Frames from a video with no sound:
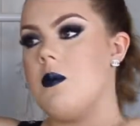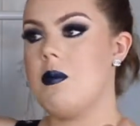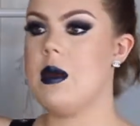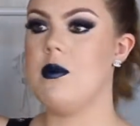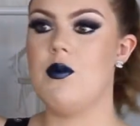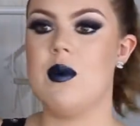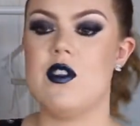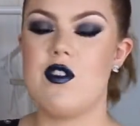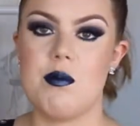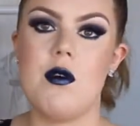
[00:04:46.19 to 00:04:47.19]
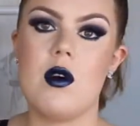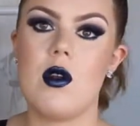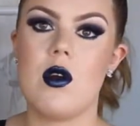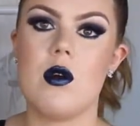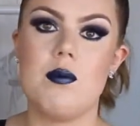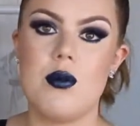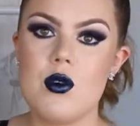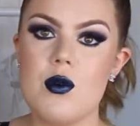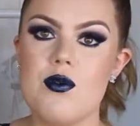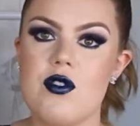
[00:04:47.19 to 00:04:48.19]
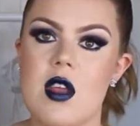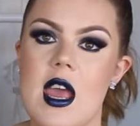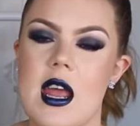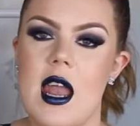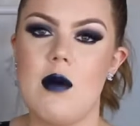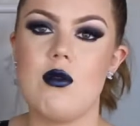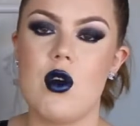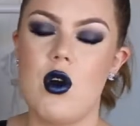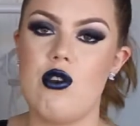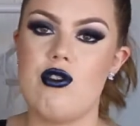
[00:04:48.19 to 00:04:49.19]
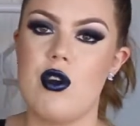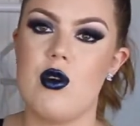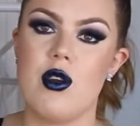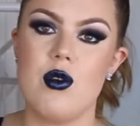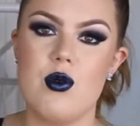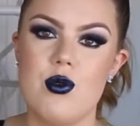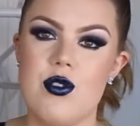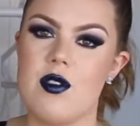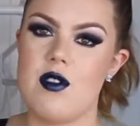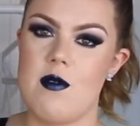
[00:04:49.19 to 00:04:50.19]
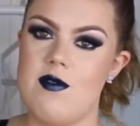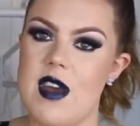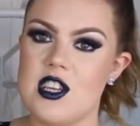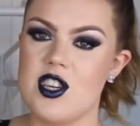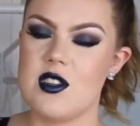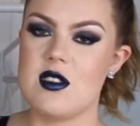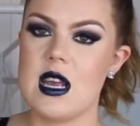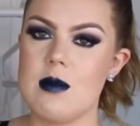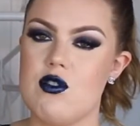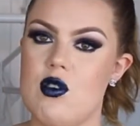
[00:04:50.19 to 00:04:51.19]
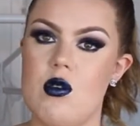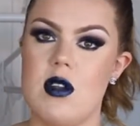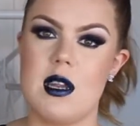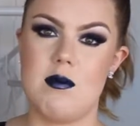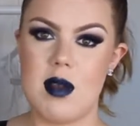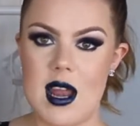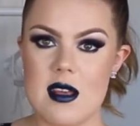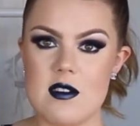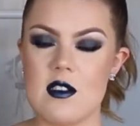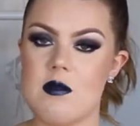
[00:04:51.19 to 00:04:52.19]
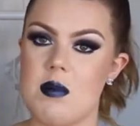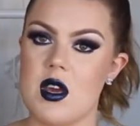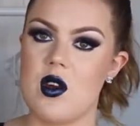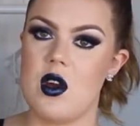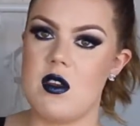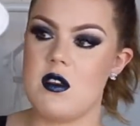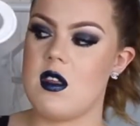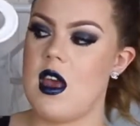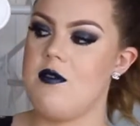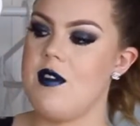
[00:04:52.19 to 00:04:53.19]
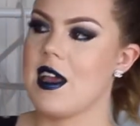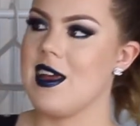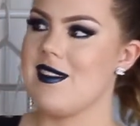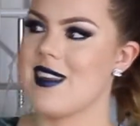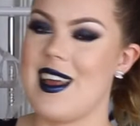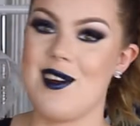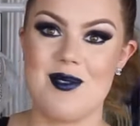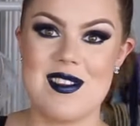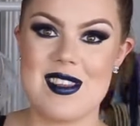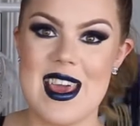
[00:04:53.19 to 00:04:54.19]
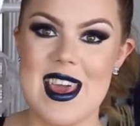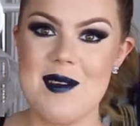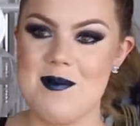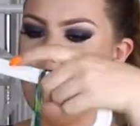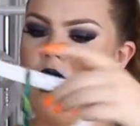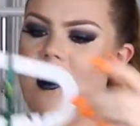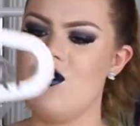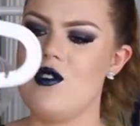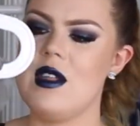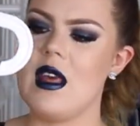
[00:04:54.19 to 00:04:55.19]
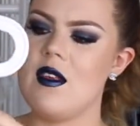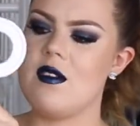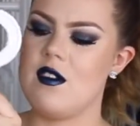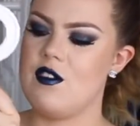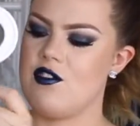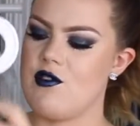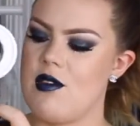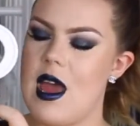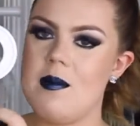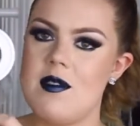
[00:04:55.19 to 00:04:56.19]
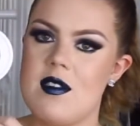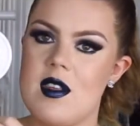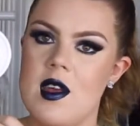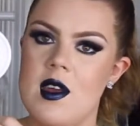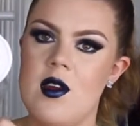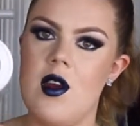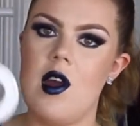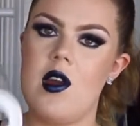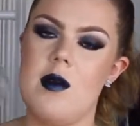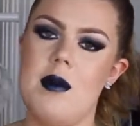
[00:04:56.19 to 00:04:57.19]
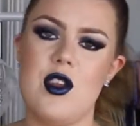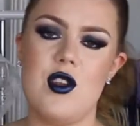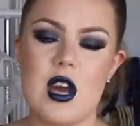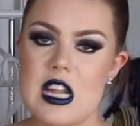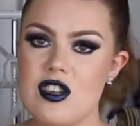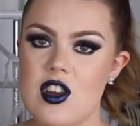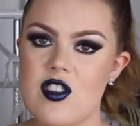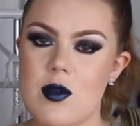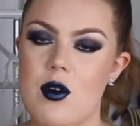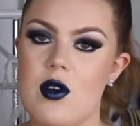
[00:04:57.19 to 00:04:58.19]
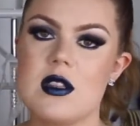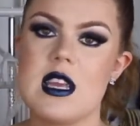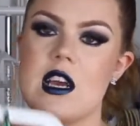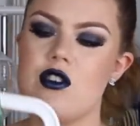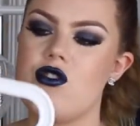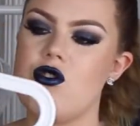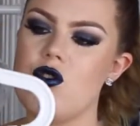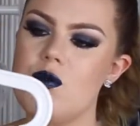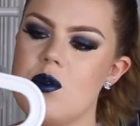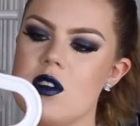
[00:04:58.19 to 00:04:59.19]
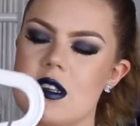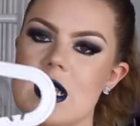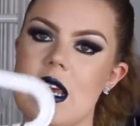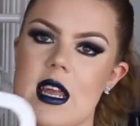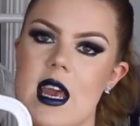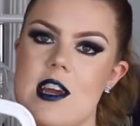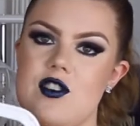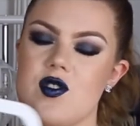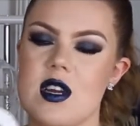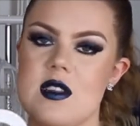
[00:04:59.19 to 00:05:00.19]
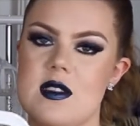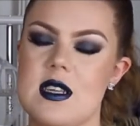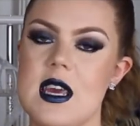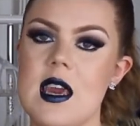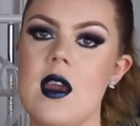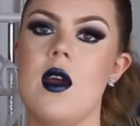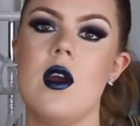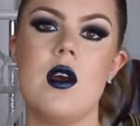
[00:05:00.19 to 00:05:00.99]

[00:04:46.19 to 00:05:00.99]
people with smaller boobs, and I would also use some fashion tape to hold it in place because I think it's kind of risky. Also, these straps are not adjustable. They are super skinny, as you can see.